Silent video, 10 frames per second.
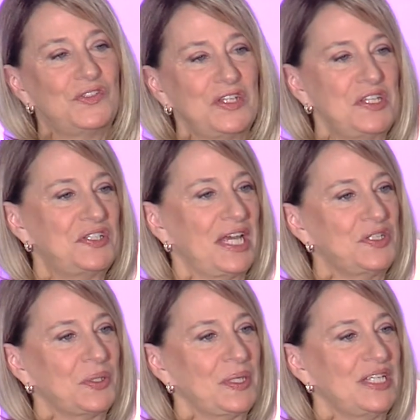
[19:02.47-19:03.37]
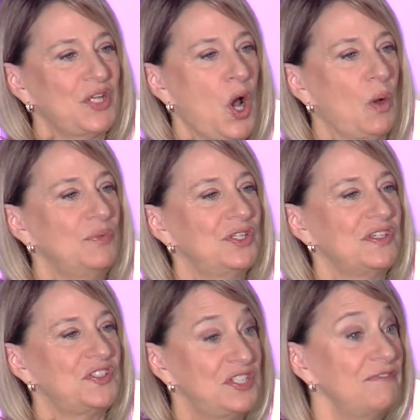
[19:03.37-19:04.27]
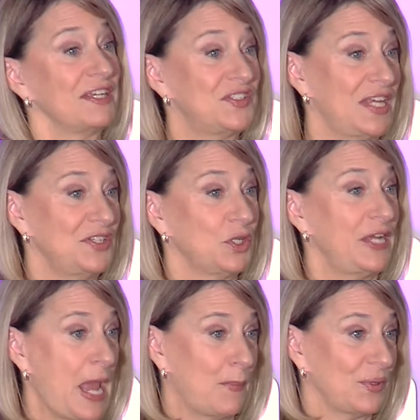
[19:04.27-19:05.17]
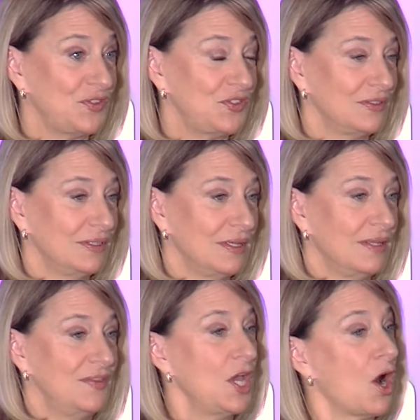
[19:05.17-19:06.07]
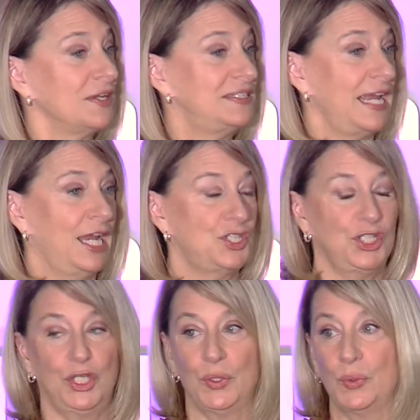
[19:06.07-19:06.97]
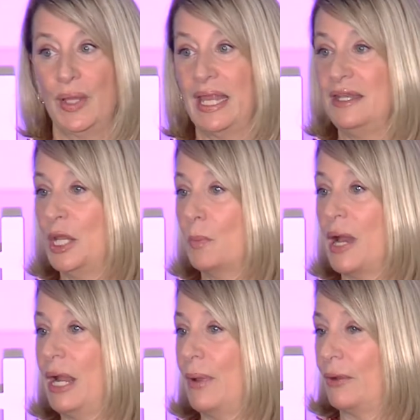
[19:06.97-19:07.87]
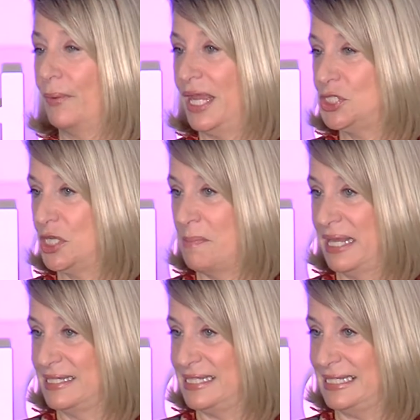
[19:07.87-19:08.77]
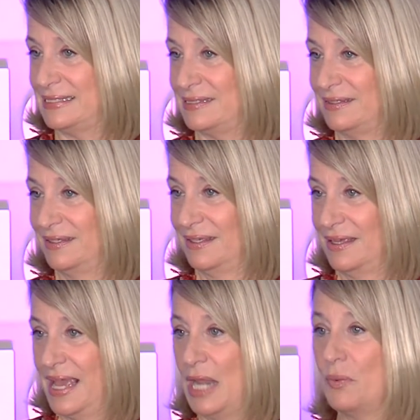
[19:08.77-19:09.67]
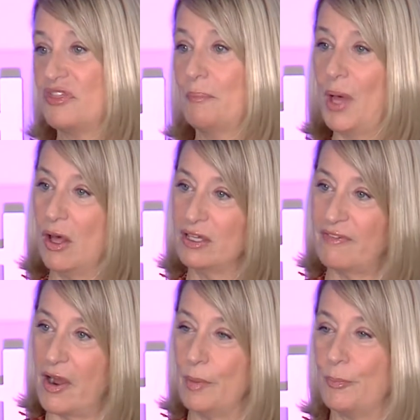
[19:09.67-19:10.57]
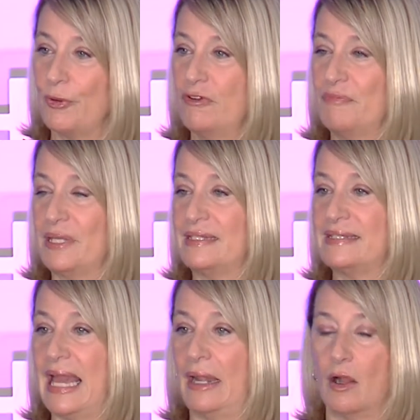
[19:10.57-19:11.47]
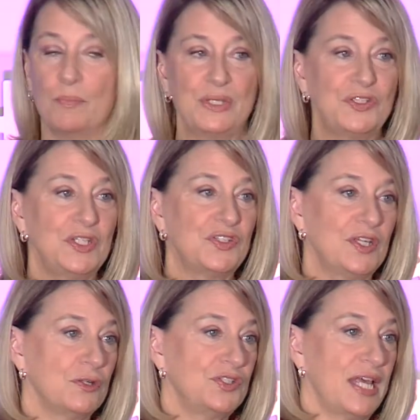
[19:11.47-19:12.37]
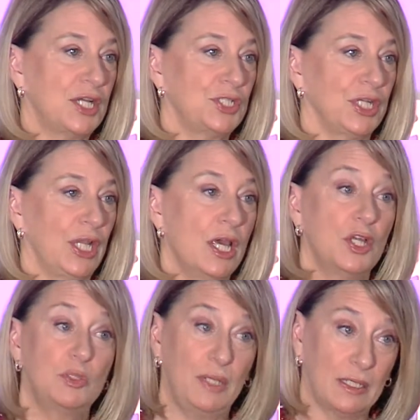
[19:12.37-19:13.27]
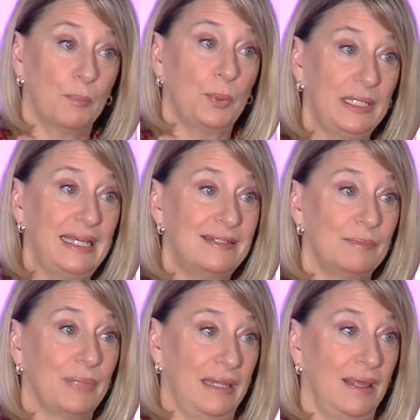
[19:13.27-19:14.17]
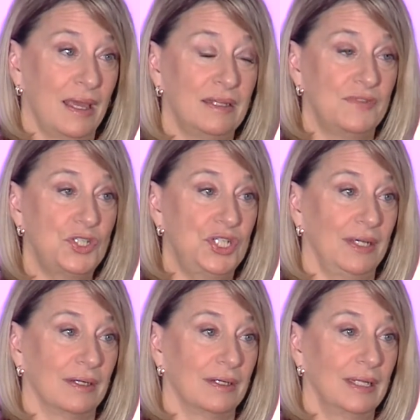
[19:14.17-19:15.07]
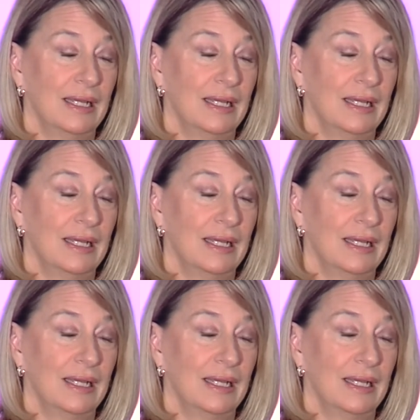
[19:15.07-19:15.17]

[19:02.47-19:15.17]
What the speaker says: City Center is home to the Civic Center campus, the Arts HQ, and nearby recreation amenities. And with the bulk of our improvements at our busiest intersection to be complete by the end of this year,